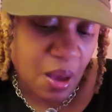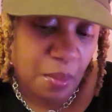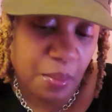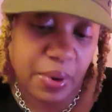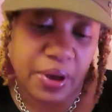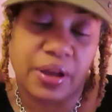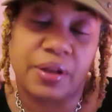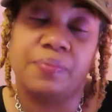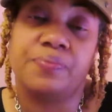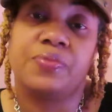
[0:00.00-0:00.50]

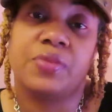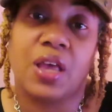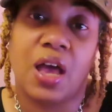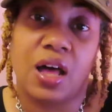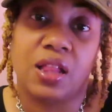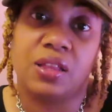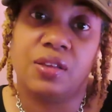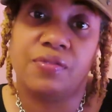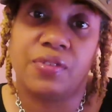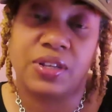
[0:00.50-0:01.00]
But
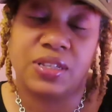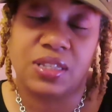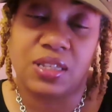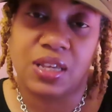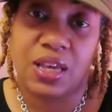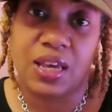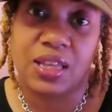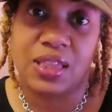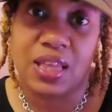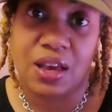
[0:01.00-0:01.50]
I'll
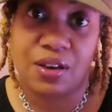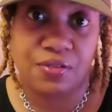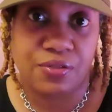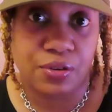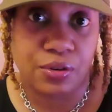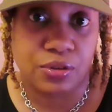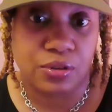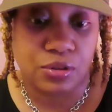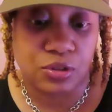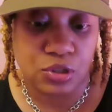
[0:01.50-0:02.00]
investigate that
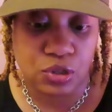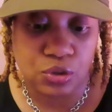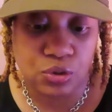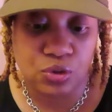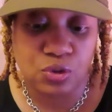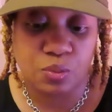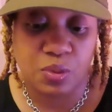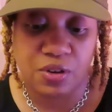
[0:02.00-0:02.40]
further too.